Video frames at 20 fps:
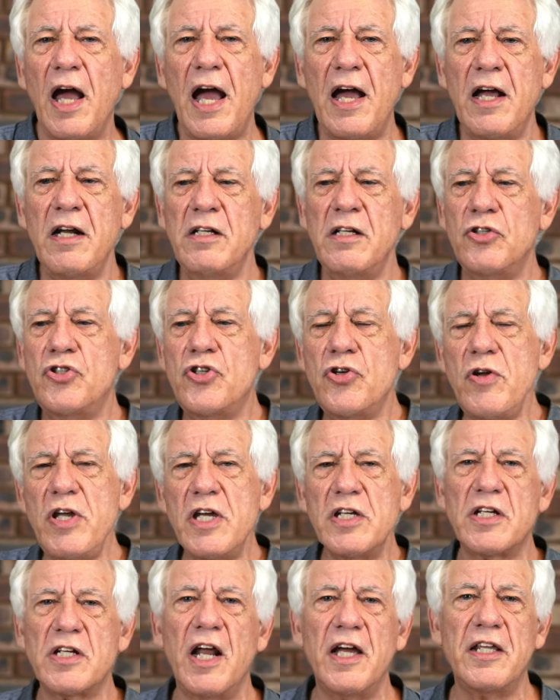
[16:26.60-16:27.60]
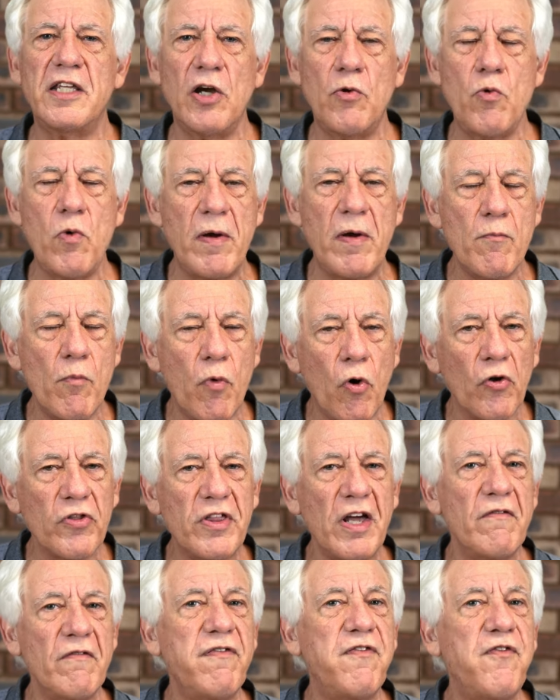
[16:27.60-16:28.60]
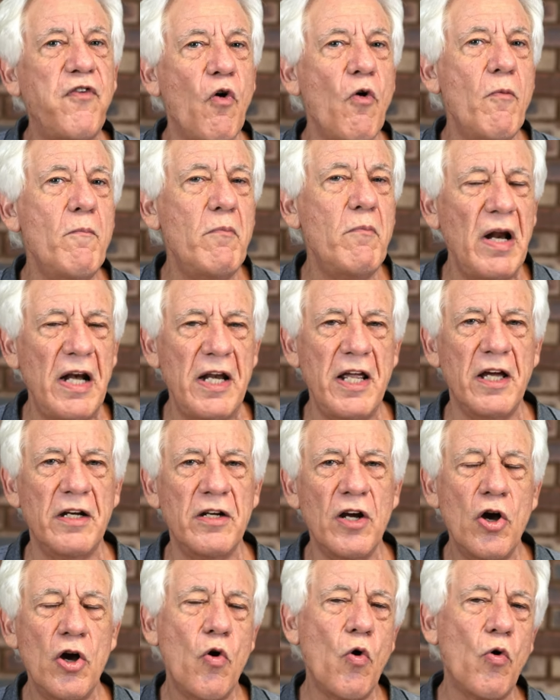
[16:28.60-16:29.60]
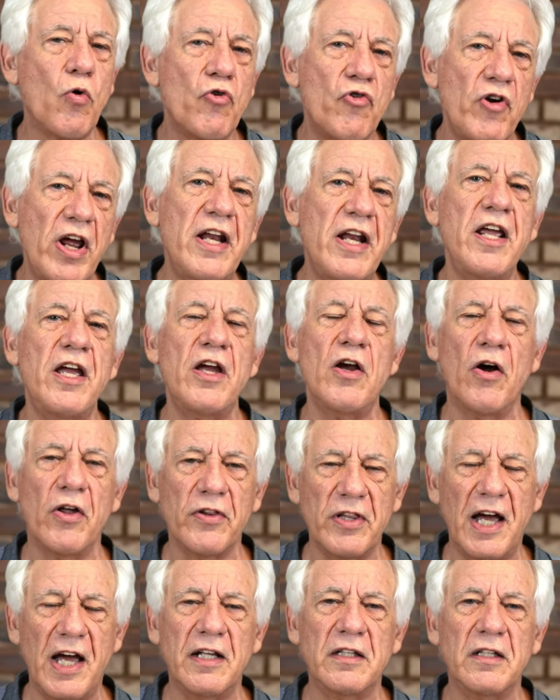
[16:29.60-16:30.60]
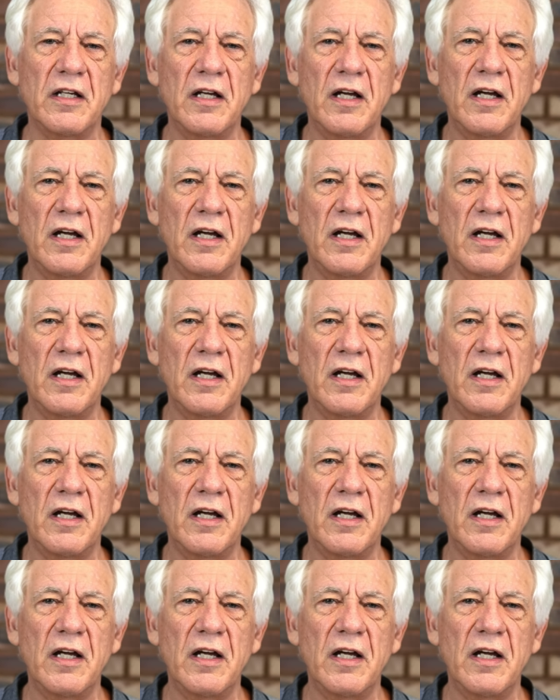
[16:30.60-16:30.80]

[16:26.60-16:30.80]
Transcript: And two years later, we're more than 4 million already on that.